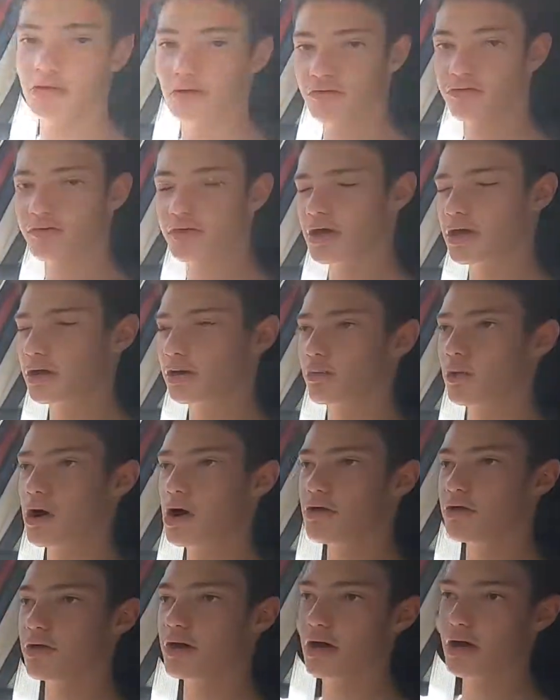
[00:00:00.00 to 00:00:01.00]
and saying,
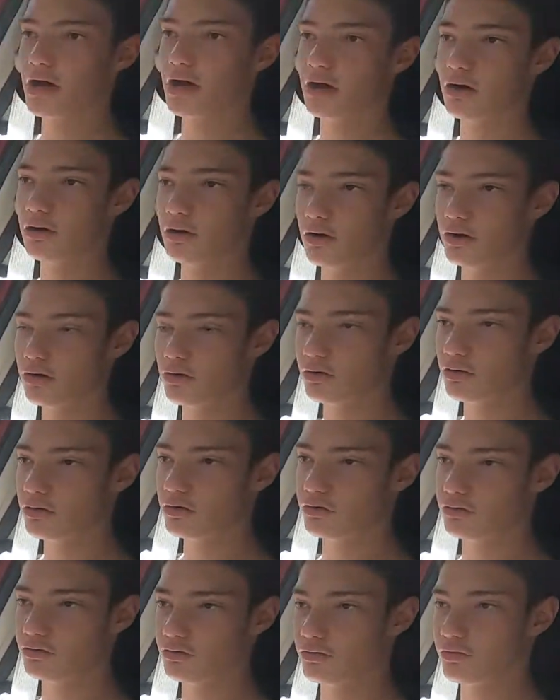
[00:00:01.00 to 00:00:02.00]
why the hell are you
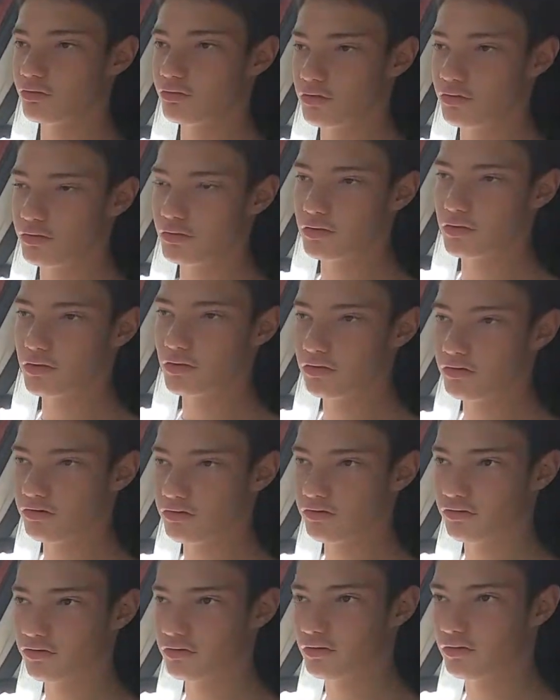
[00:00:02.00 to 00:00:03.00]
reviewing
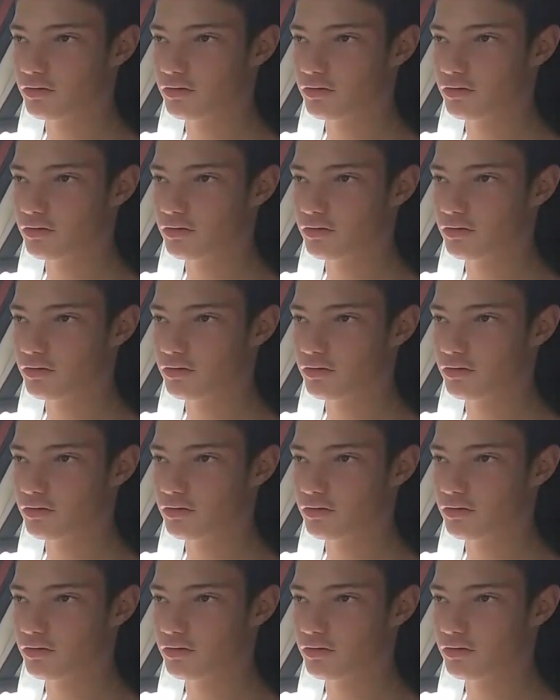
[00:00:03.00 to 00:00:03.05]
this?